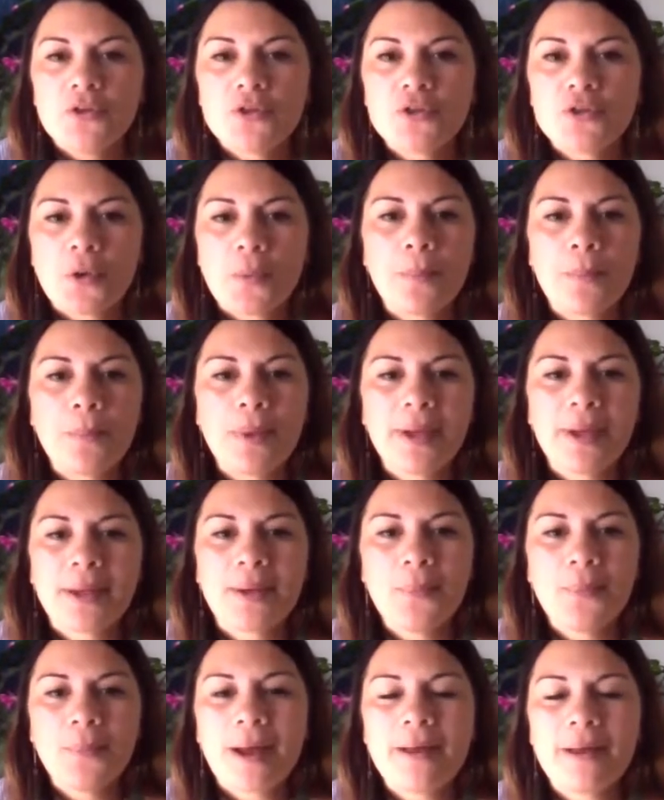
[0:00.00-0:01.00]
So pick
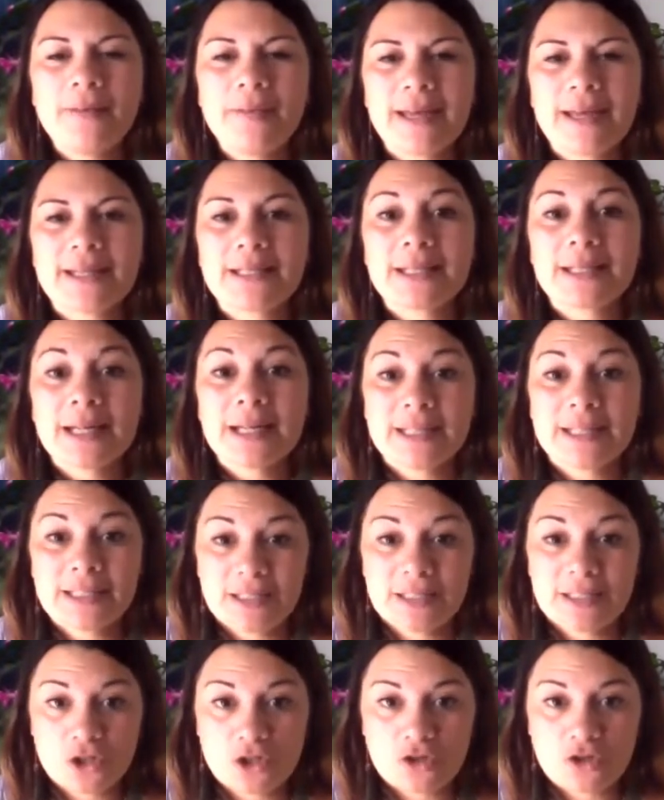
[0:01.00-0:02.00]
one that's less
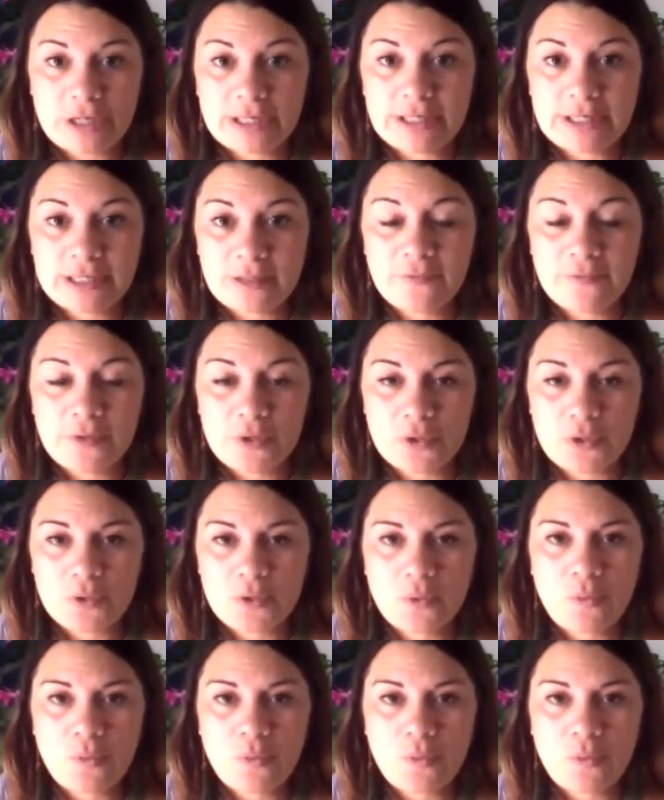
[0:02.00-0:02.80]
distracting for you,